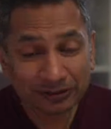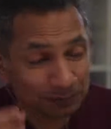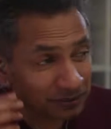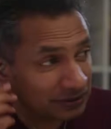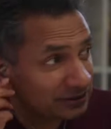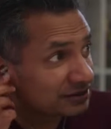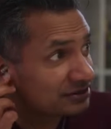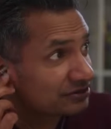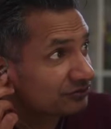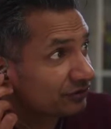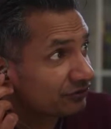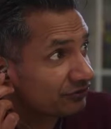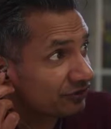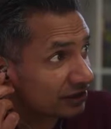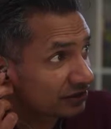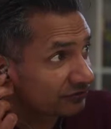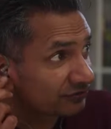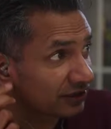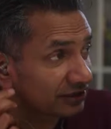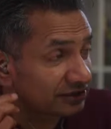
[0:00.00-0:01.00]
Please, if you
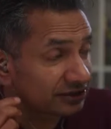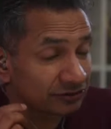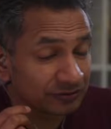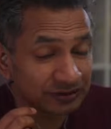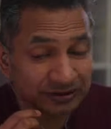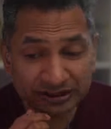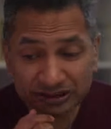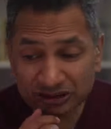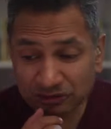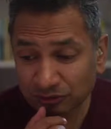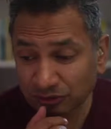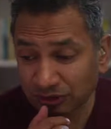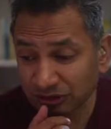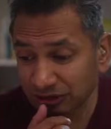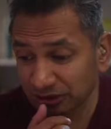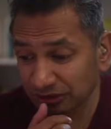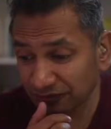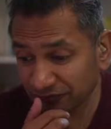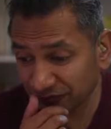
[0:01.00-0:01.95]
find value in this work,